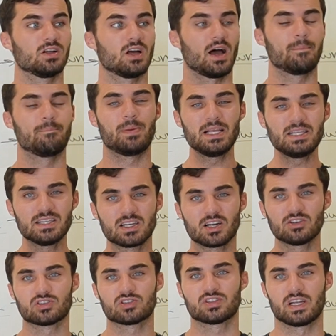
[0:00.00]
a basic
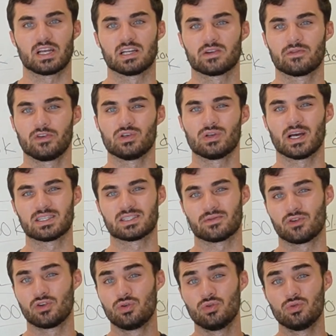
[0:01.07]
understanding for you guys of
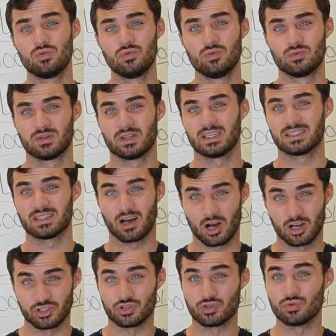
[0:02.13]
who is
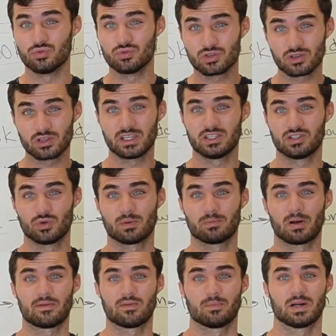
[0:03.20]
usually doing
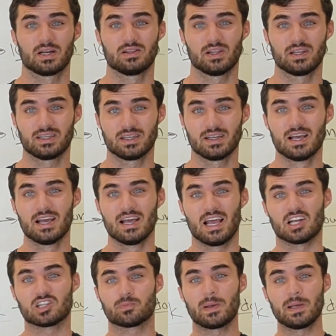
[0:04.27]
private money lending,
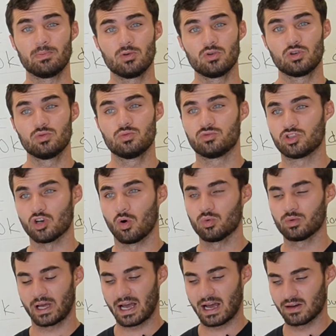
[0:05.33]
it's people who
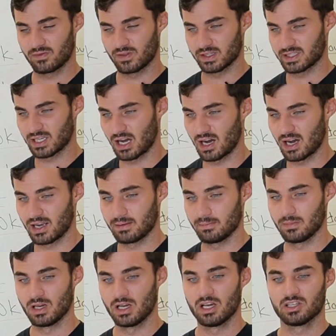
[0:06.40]
don't have the
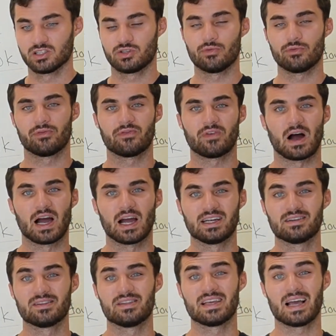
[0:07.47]
time to
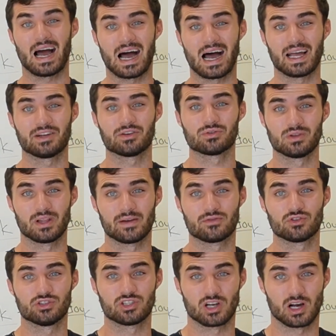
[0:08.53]
find the higher leverage